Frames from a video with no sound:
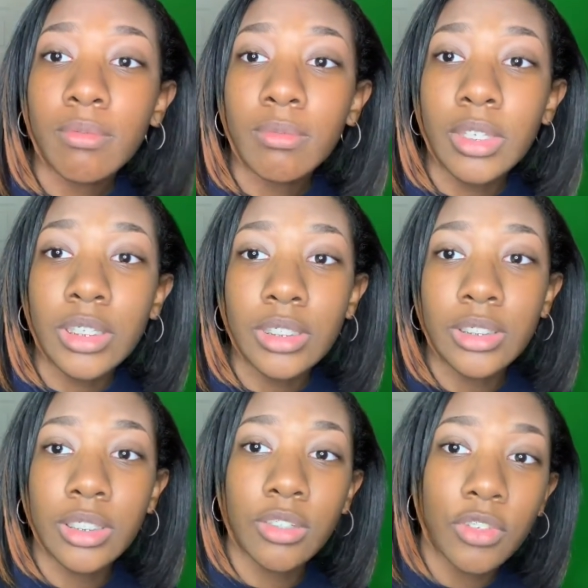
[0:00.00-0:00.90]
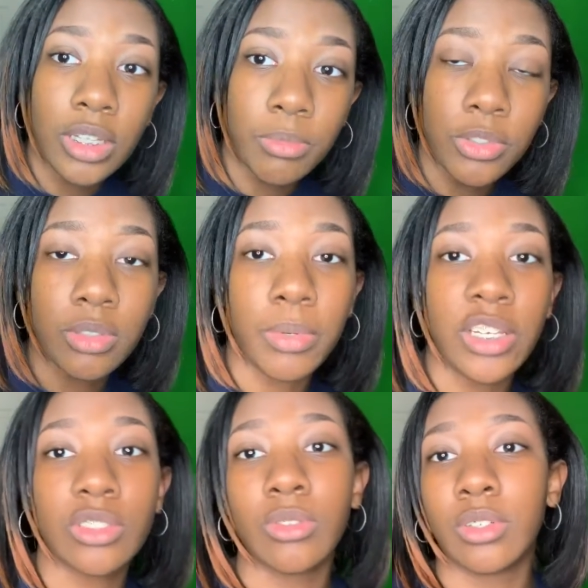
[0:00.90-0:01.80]
this concealer at the beauty supply
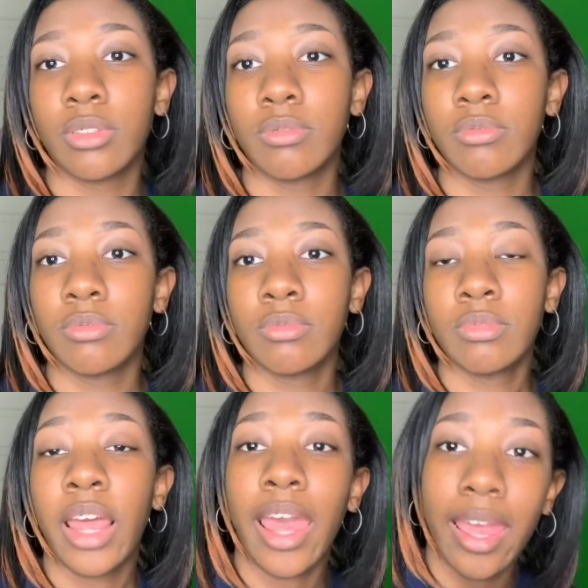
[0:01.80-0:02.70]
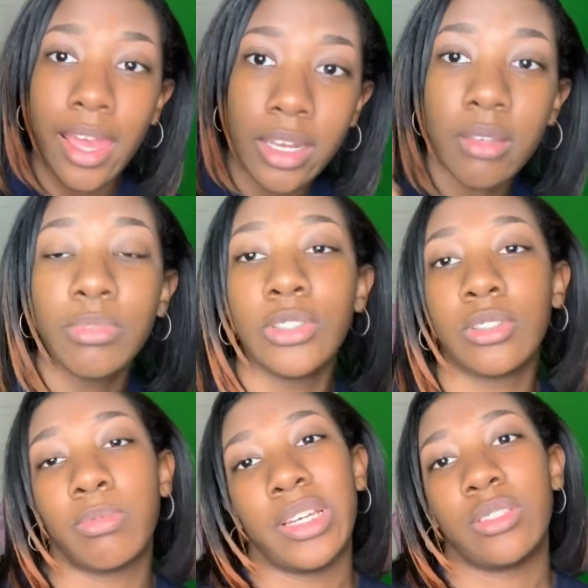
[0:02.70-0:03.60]
store, at any beauty
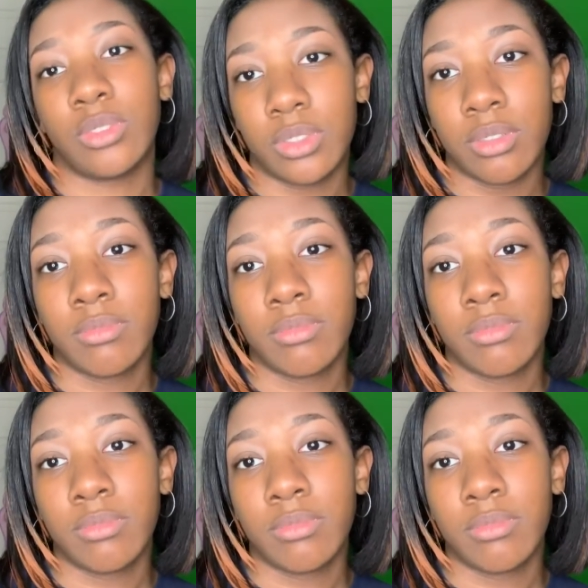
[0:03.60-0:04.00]
supply store.